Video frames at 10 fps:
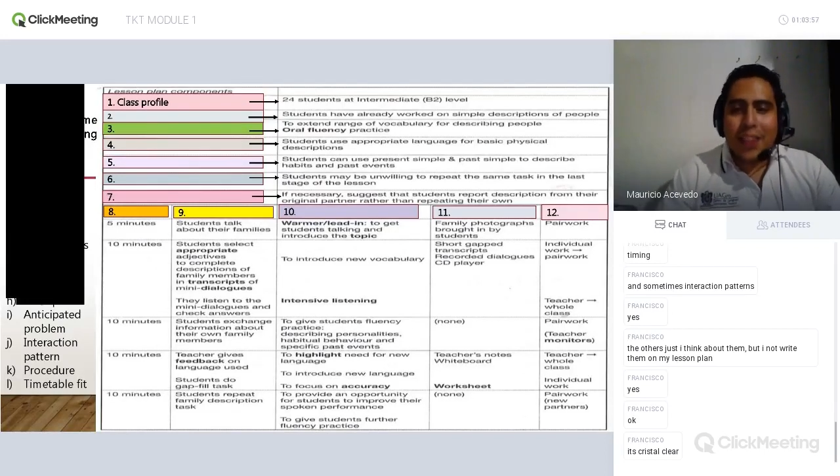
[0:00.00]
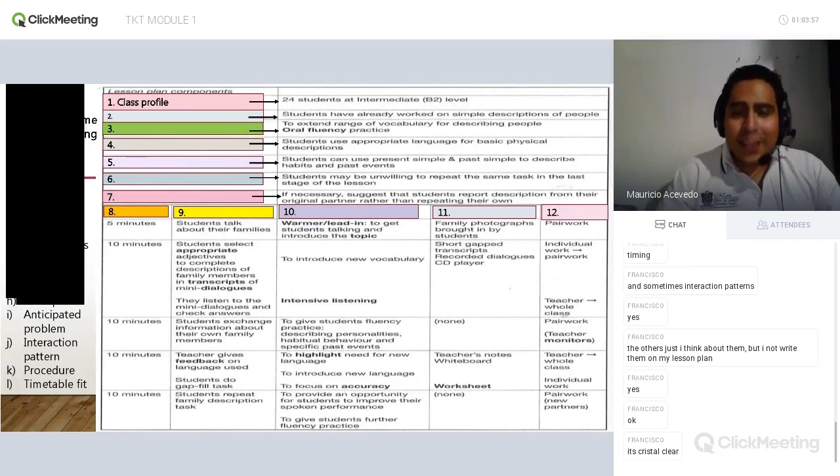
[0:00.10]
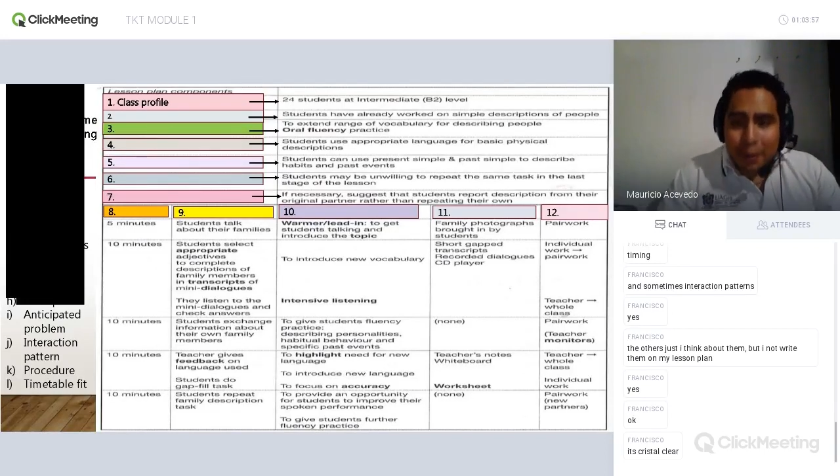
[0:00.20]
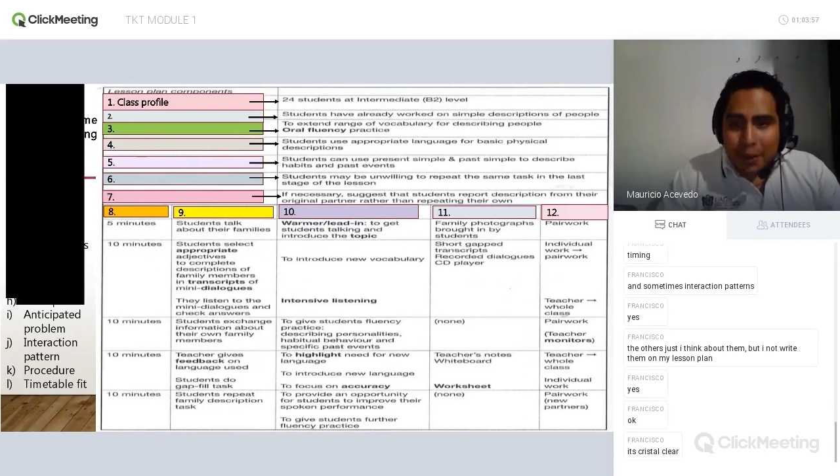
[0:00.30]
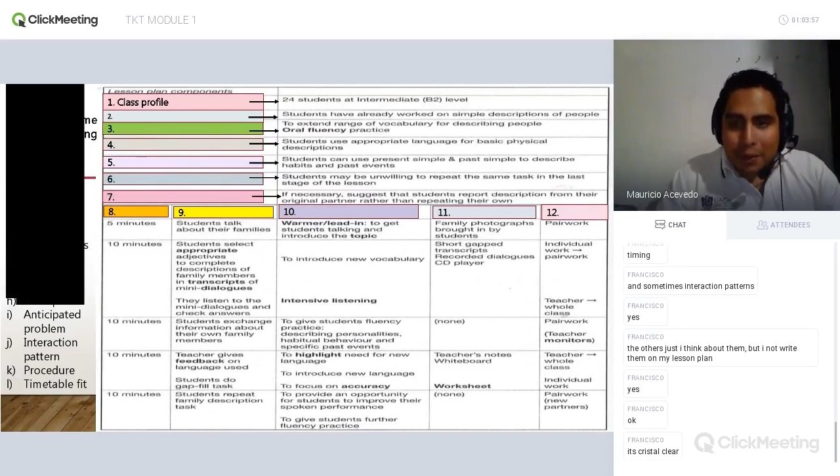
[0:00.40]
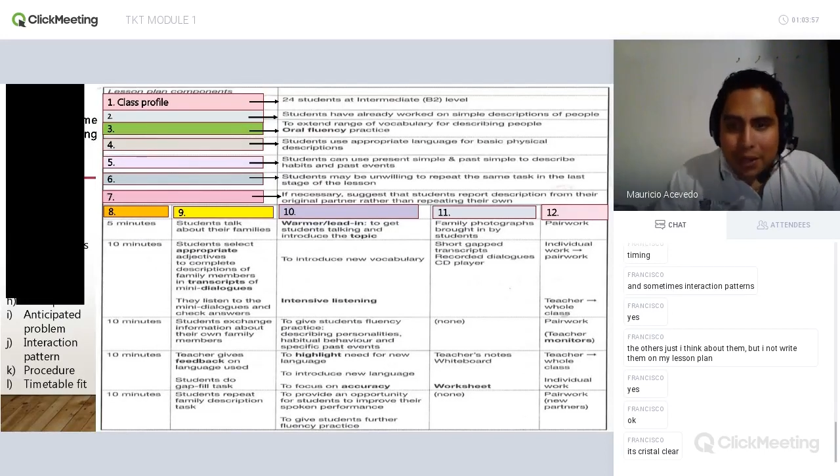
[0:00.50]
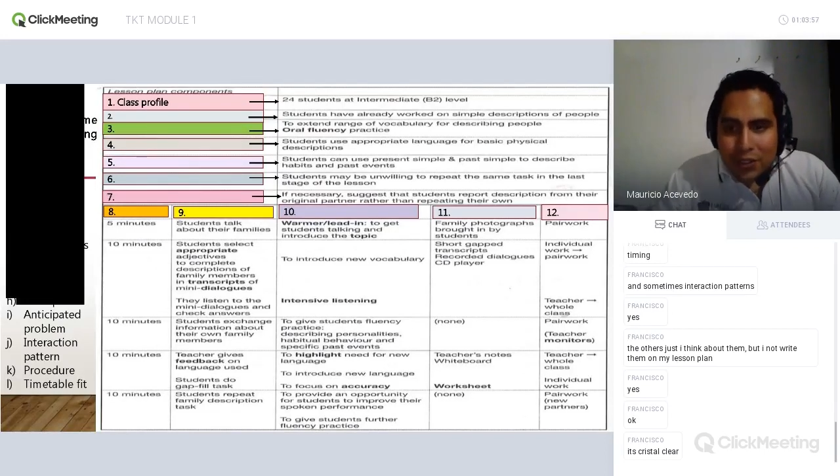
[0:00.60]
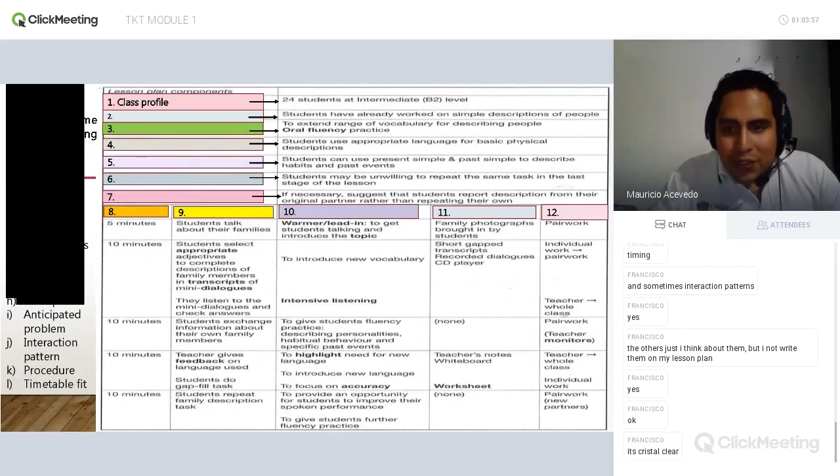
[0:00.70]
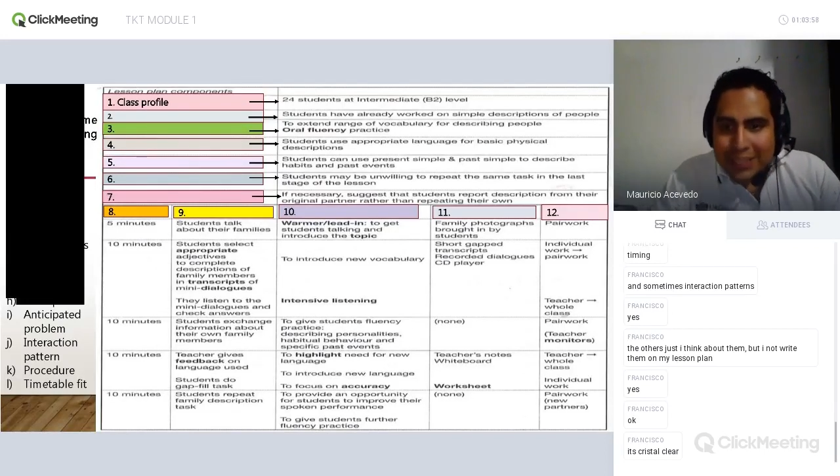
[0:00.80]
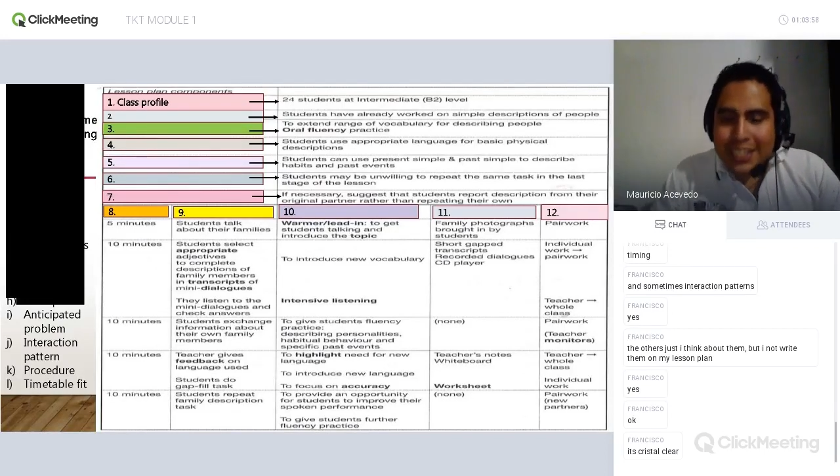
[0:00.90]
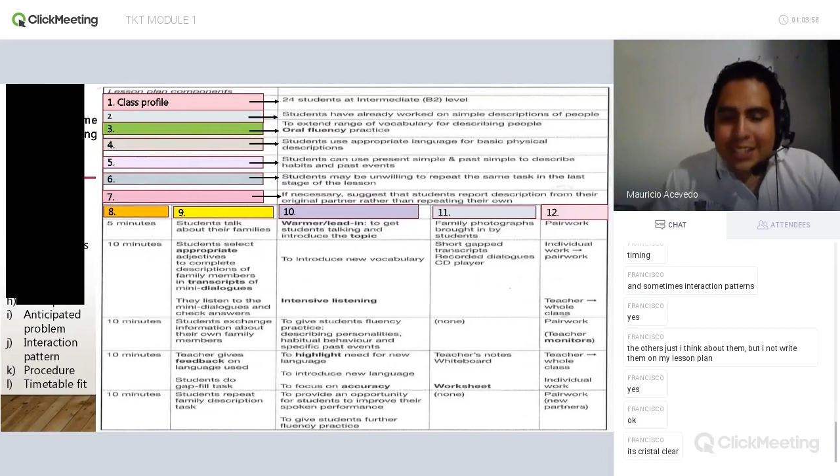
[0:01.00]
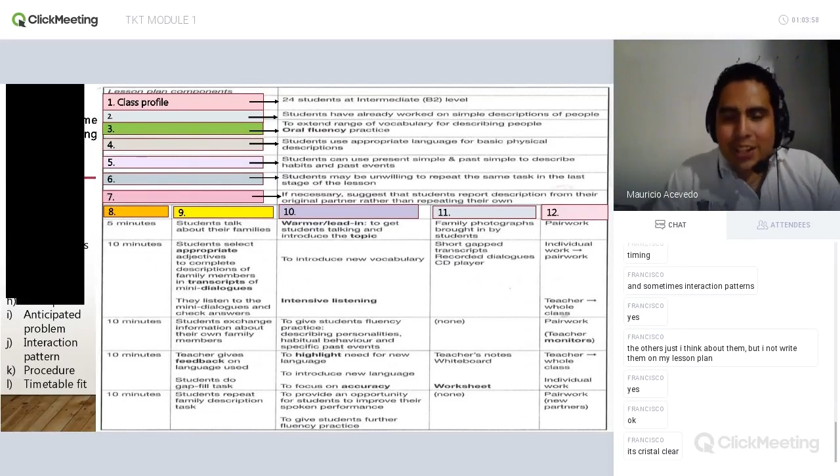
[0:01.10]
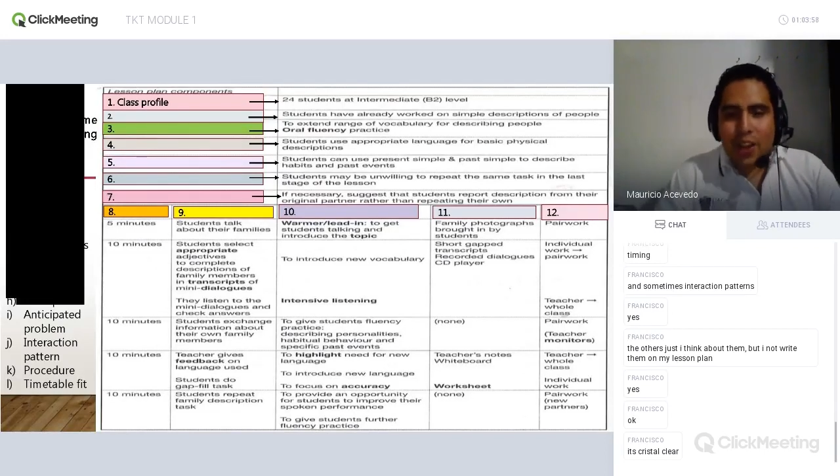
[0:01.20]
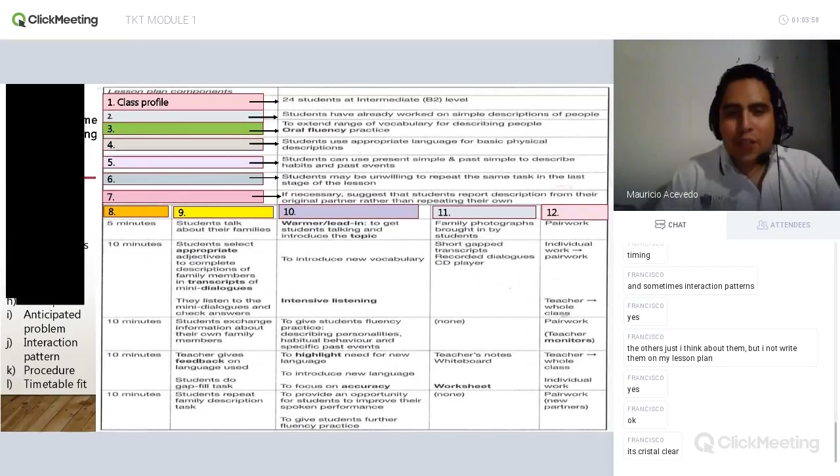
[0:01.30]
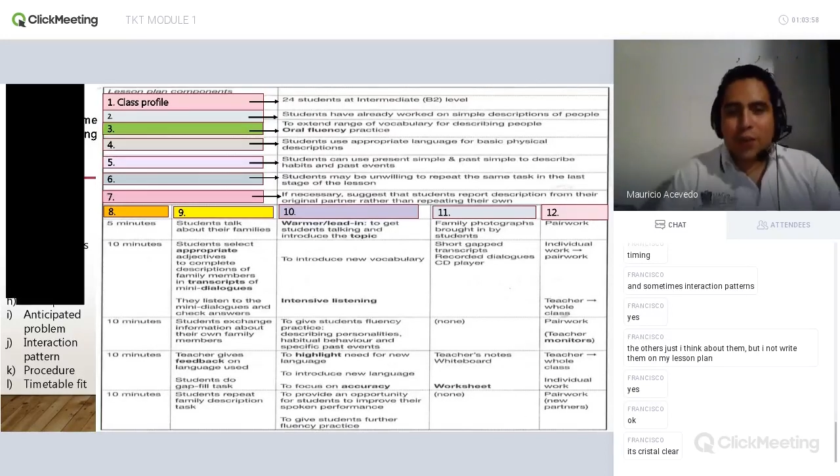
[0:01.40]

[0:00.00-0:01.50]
thank you very much, Francisco,